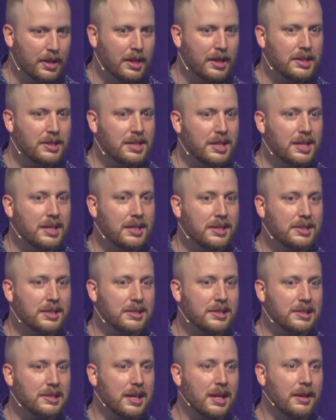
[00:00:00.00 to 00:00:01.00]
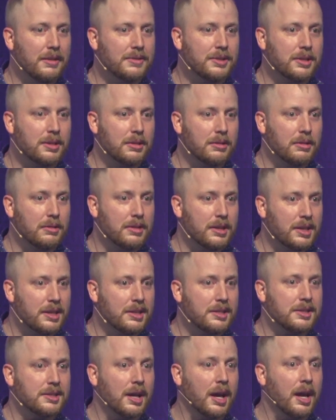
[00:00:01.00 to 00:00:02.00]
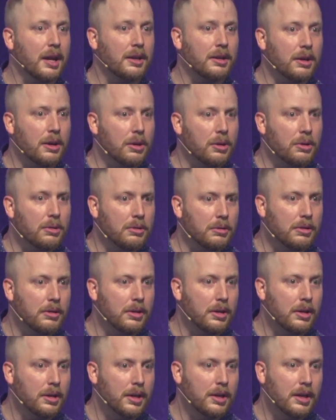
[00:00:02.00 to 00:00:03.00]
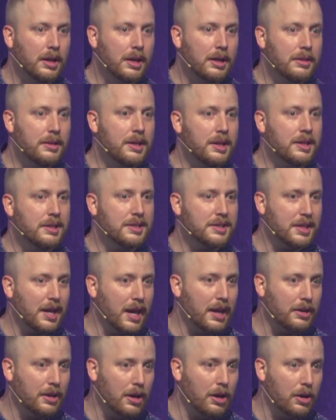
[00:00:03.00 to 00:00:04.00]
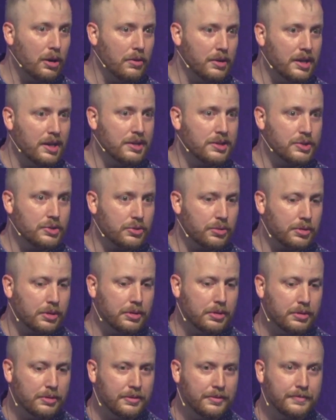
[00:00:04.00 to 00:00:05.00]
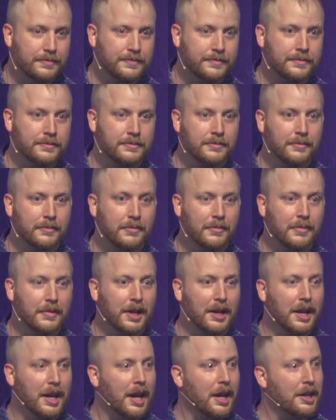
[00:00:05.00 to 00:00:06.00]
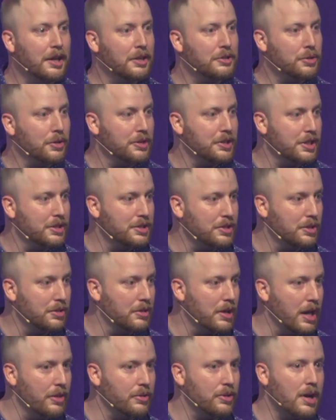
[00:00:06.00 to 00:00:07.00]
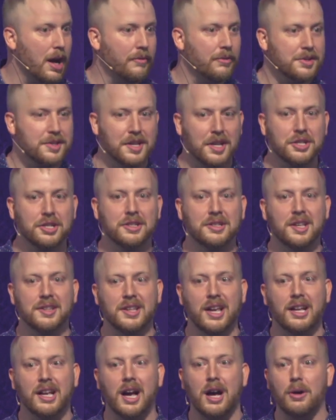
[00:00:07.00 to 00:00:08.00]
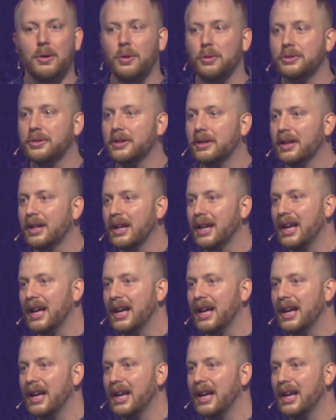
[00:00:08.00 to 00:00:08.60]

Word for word: Jesus loves you. This I know. This I know it's true. And then it turned into other conversations as I got older.